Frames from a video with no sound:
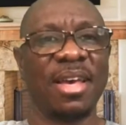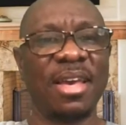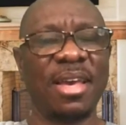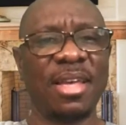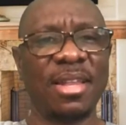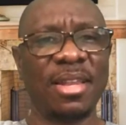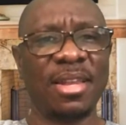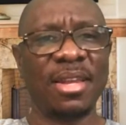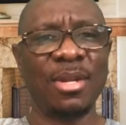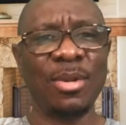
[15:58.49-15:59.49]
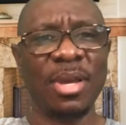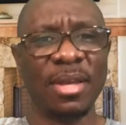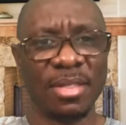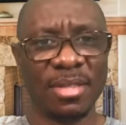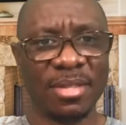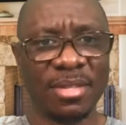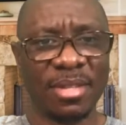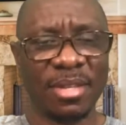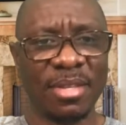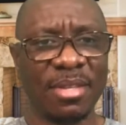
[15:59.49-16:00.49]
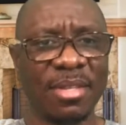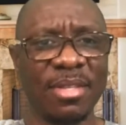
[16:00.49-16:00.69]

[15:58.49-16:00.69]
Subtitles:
And look at the